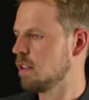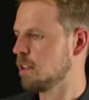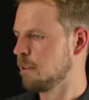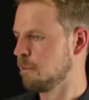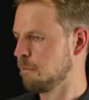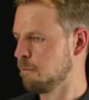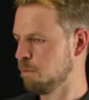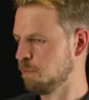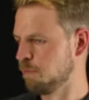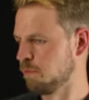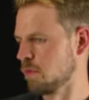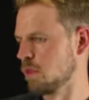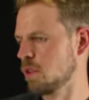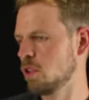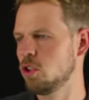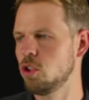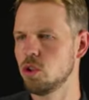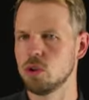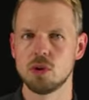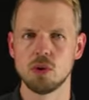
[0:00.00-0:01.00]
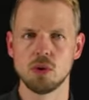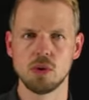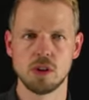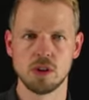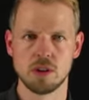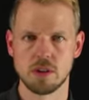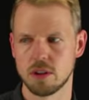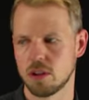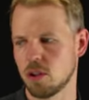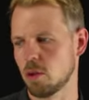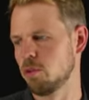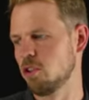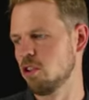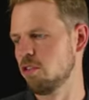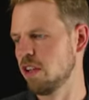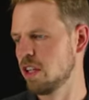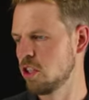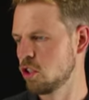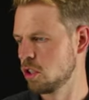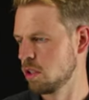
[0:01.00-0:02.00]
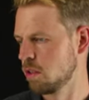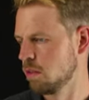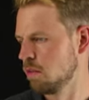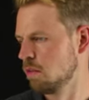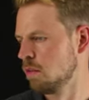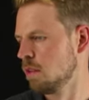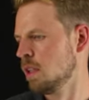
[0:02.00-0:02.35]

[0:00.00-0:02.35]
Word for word: um, due to this observation,